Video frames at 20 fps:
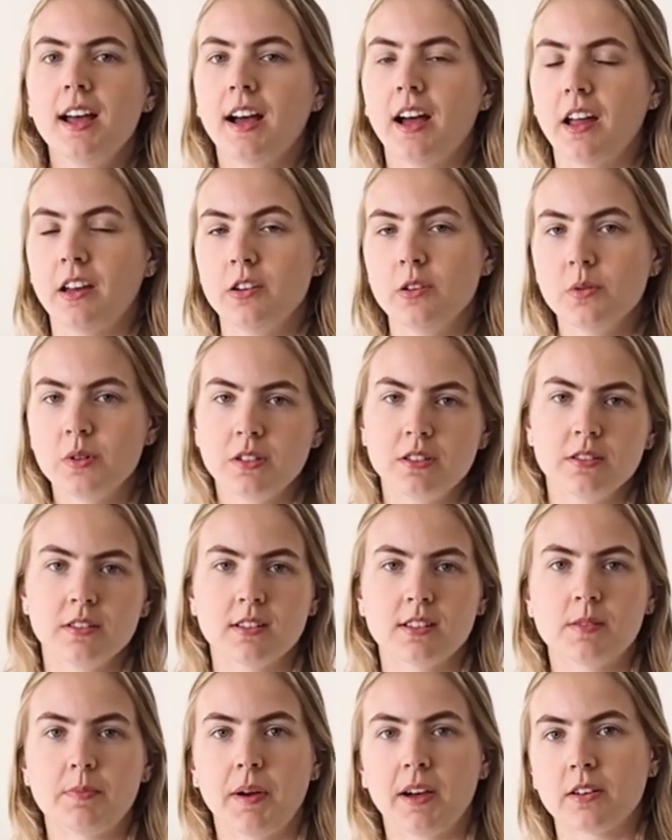I knew what to
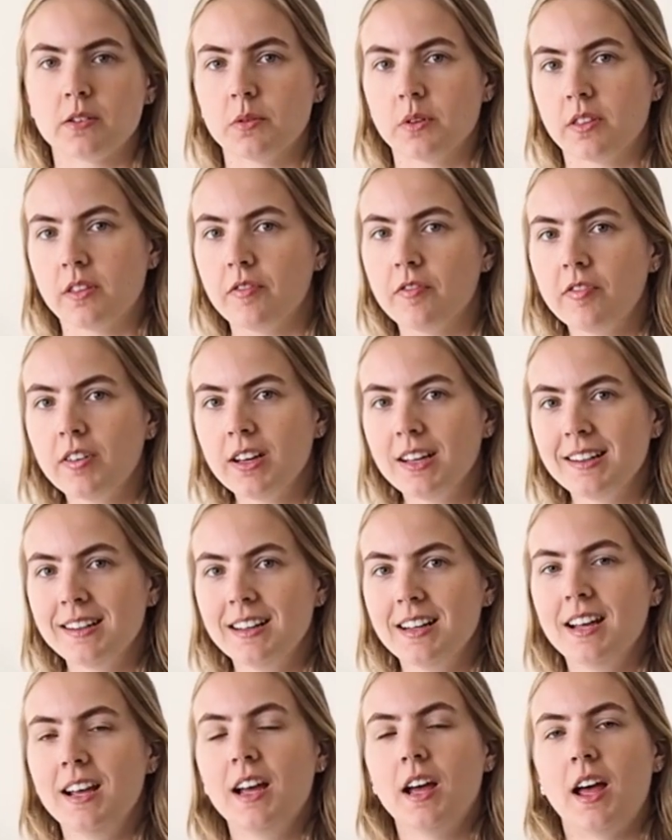expect with the fit,
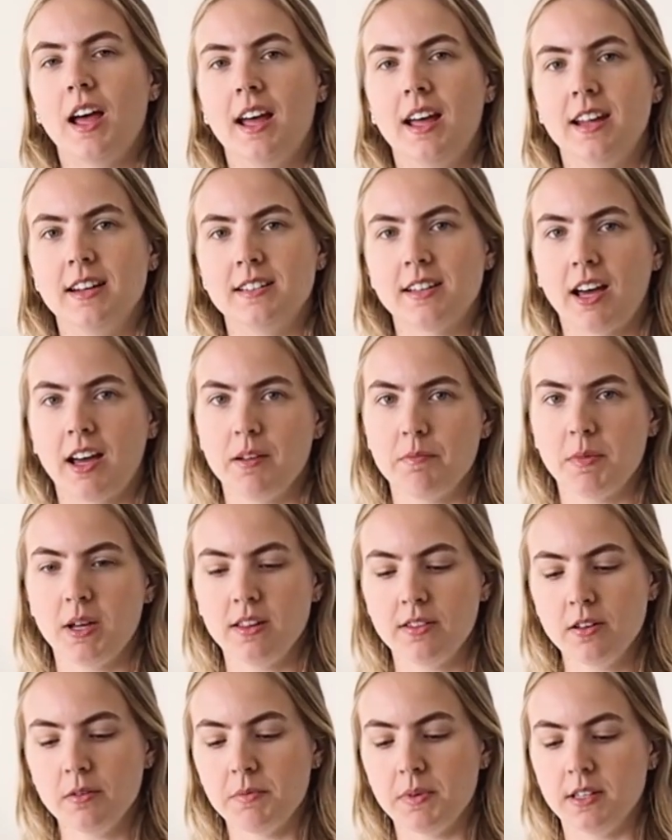and I
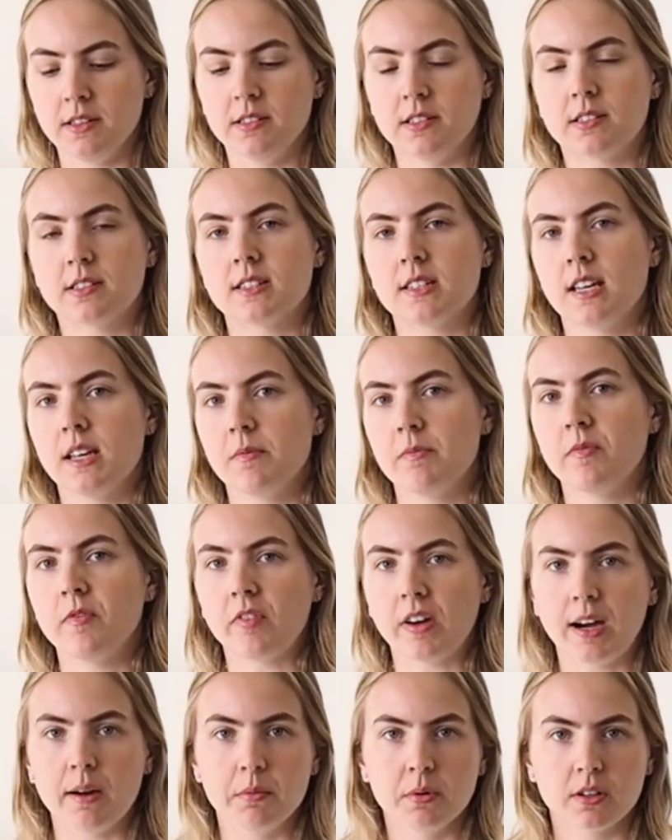made them in the same
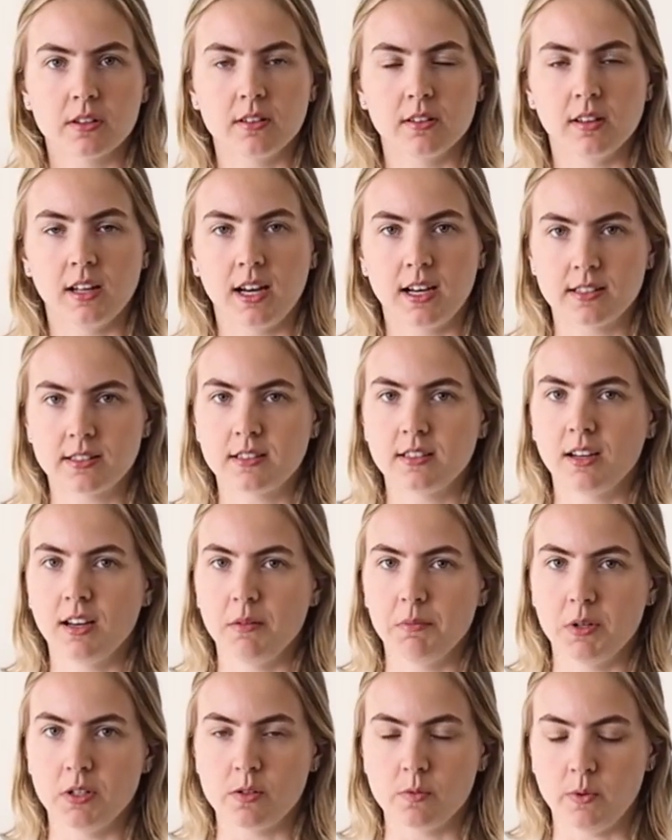fabric the last
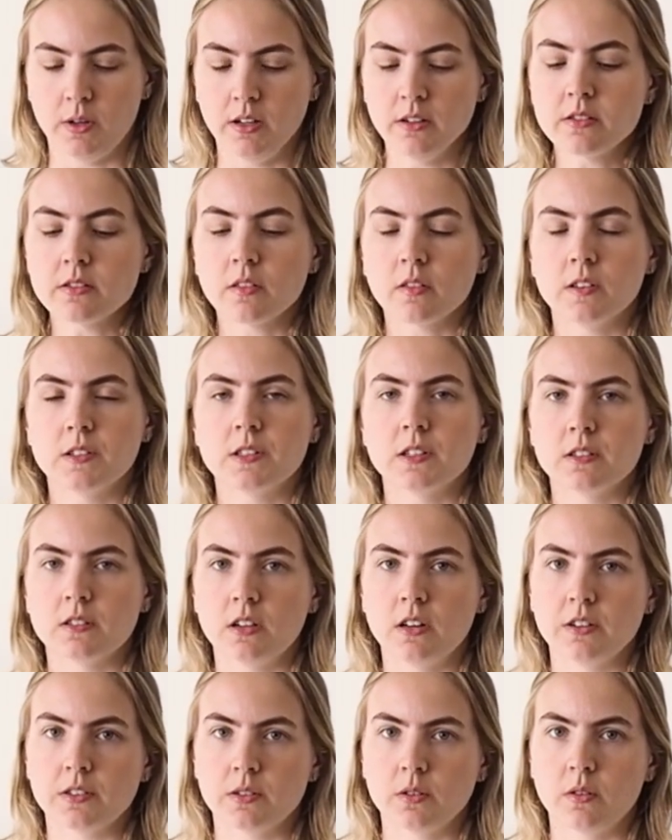time as well, so this is
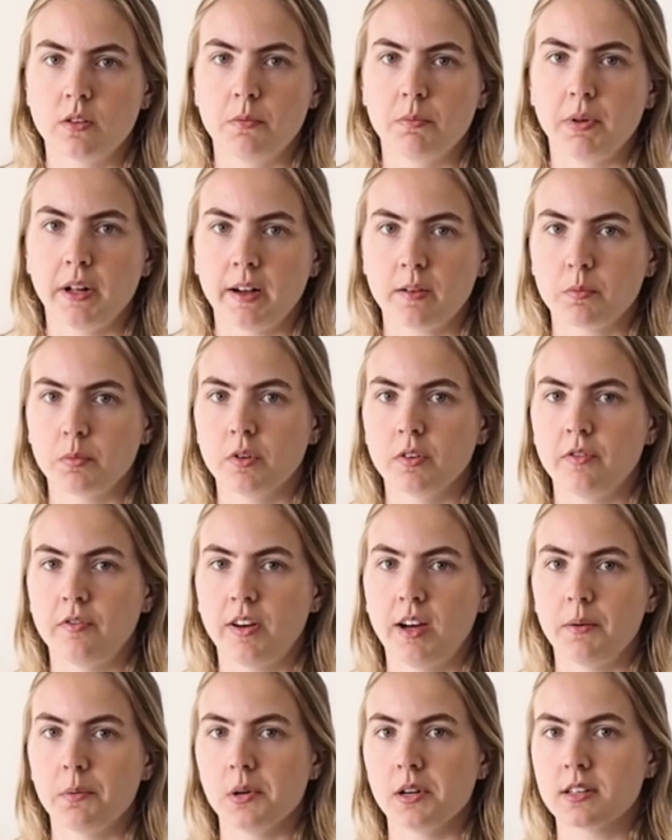also the Blackbird
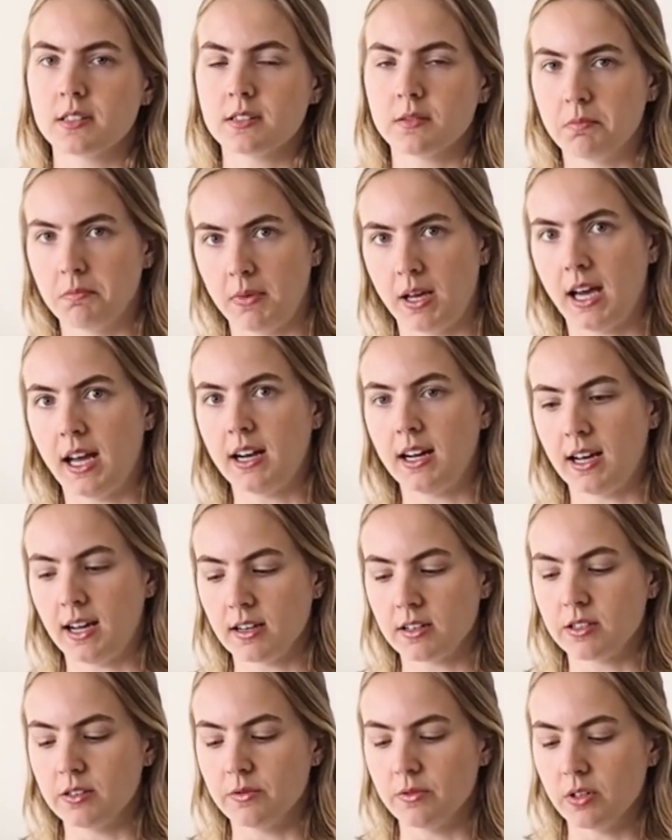Fabrics matte
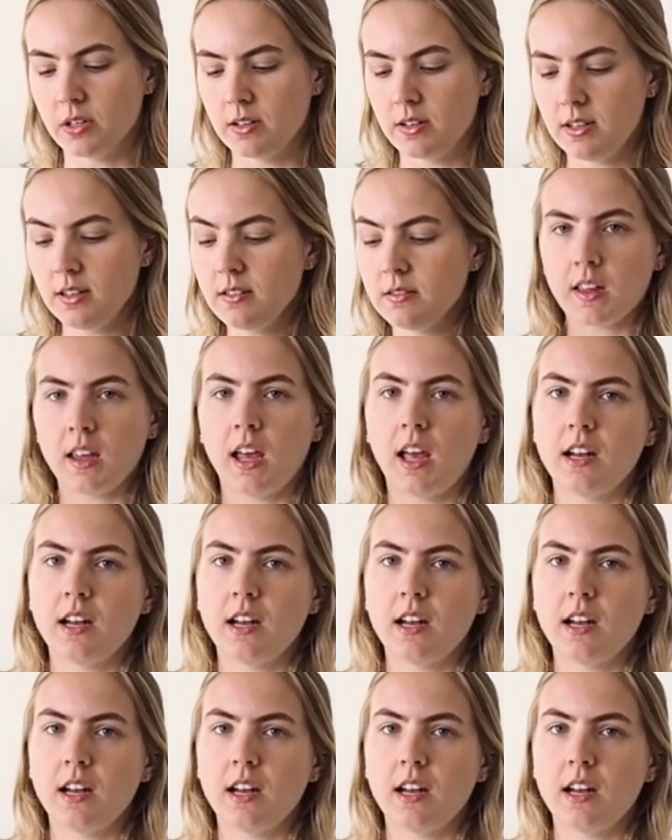activewear knit.